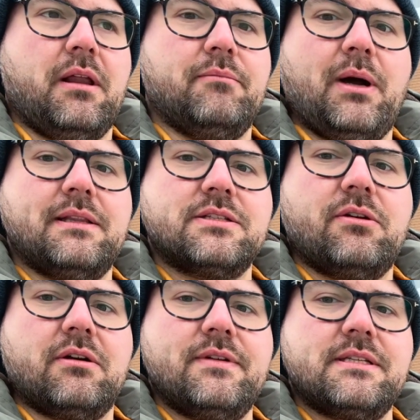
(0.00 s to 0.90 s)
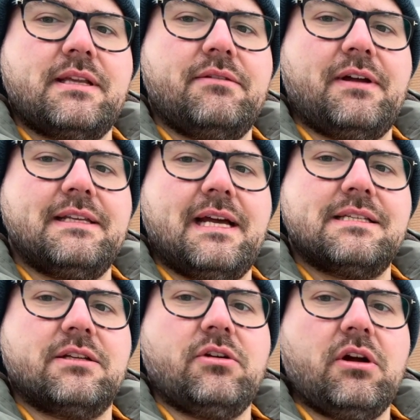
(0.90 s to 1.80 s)
buy this car. This is a
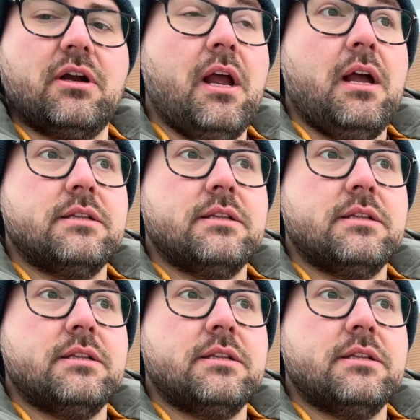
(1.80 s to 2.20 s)
fantastic car.